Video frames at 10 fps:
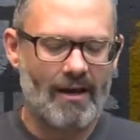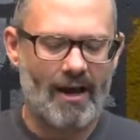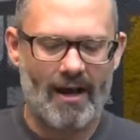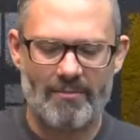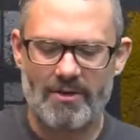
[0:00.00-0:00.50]

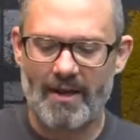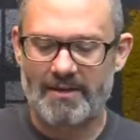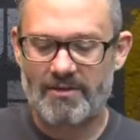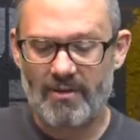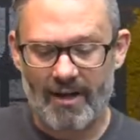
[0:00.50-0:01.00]
Um, you
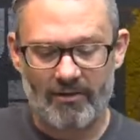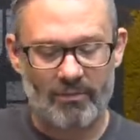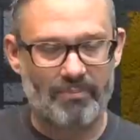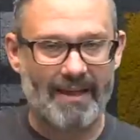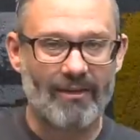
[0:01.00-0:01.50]
get two kind of
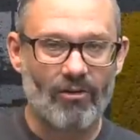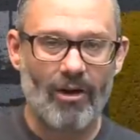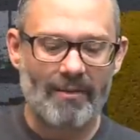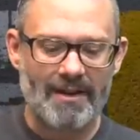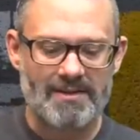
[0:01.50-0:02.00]
little beginner
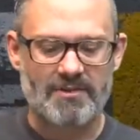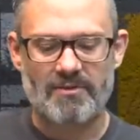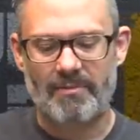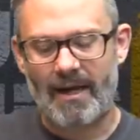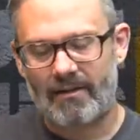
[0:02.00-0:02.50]
armies, each
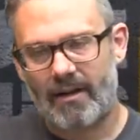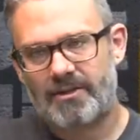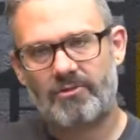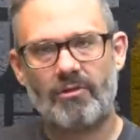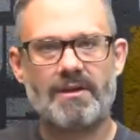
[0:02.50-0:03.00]
with a battle line
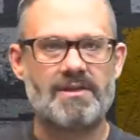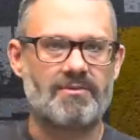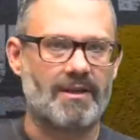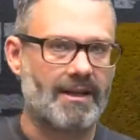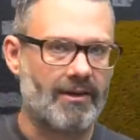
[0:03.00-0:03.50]
choice, each
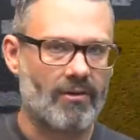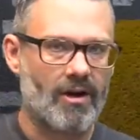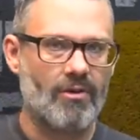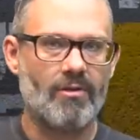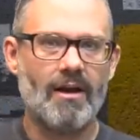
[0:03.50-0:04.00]
with a
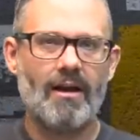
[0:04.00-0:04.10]
hero,